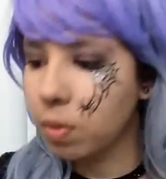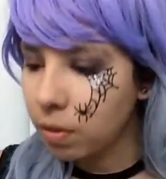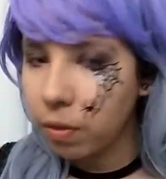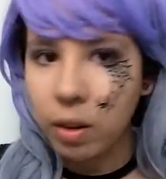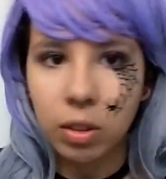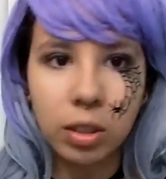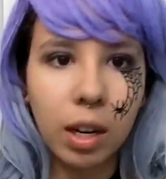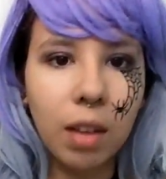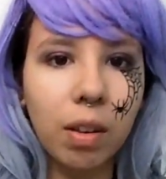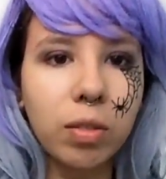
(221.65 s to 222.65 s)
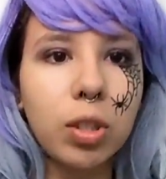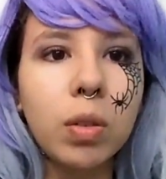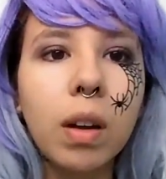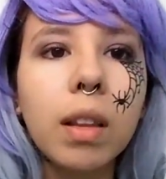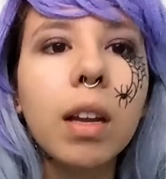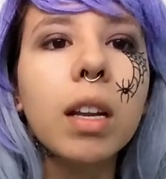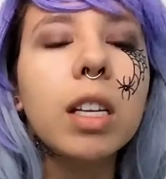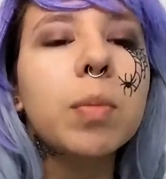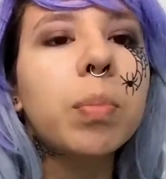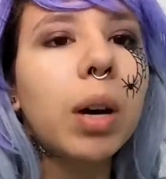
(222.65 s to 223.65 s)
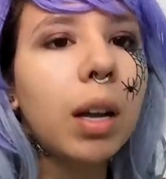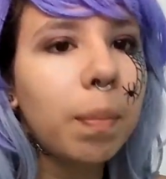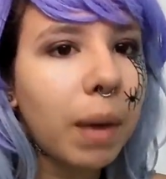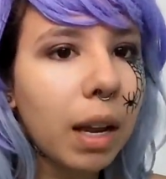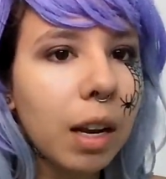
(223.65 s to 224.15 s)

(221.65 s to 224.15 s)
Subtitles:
one final thing that I have left to do, and that is put my